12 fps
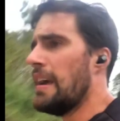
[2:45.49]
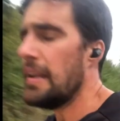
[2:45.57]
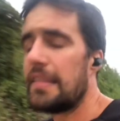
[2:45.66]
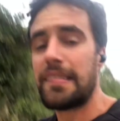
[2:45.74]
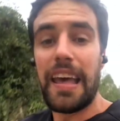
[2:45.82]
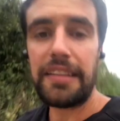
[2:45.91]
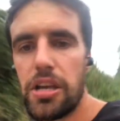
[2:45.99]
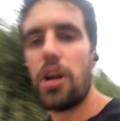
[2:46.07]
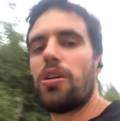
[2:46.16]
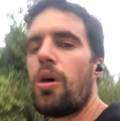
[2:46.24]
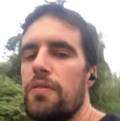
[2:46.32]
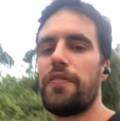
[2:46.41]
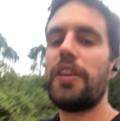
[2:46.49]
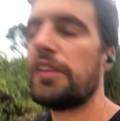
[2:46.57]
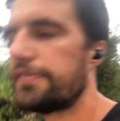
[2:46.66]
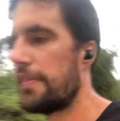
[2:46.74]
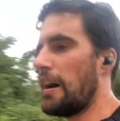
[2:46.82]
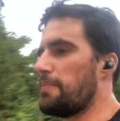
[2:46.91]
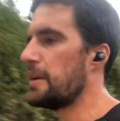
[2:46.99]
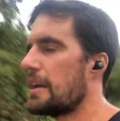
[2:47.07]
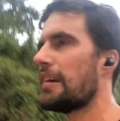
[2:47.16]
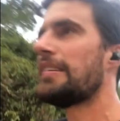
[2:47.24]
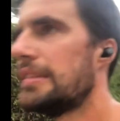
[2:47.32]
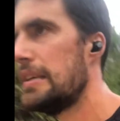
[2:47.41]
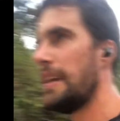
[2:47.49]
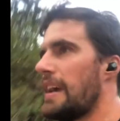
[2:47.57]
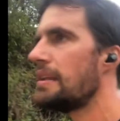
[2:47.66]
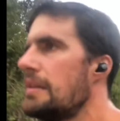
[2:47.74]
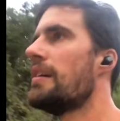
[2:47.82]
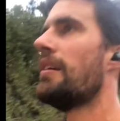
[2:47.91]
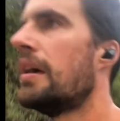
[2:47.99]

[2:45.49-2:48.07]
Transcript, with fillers: set your own finish line because in the end